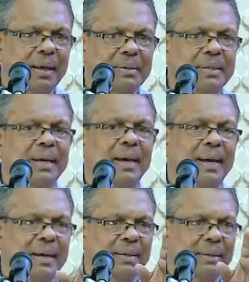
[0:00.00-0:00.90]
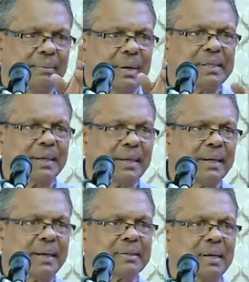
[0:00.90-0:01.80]
Say, my
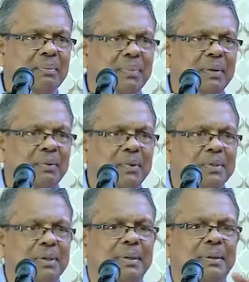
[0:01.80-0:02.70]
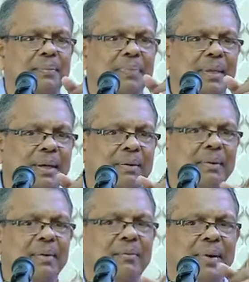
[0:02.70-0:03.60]
second example was the
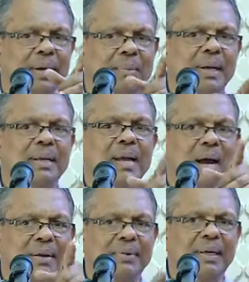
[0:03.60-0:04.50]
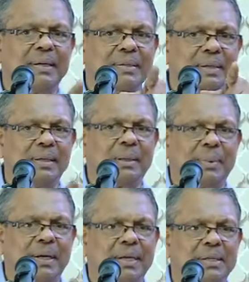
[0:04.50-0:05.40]
Venerable Jnanavira's
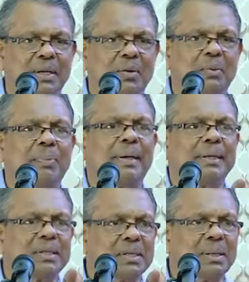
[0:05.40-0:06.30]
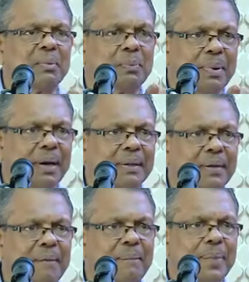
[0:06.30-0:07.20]
interpretation of
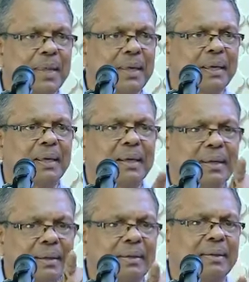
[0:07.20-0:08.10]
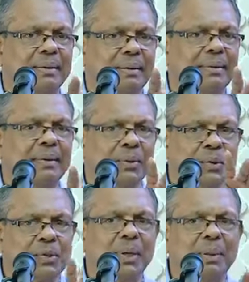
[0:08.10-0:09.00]
Paticcasamuppada. He
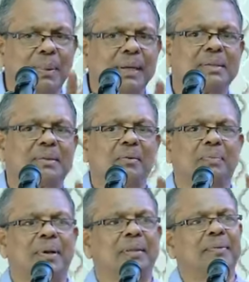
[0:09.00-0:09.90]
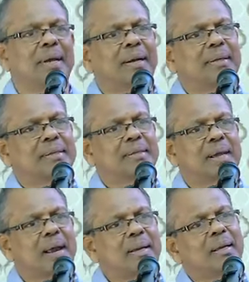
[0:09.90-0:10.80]
usually Paticcasamuppada we
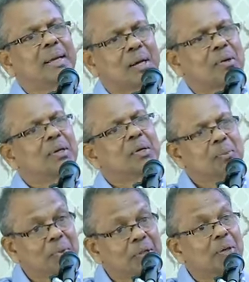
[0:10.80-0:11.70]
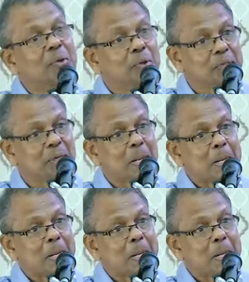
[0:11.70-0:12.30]
understand according to Buddha Ghosha.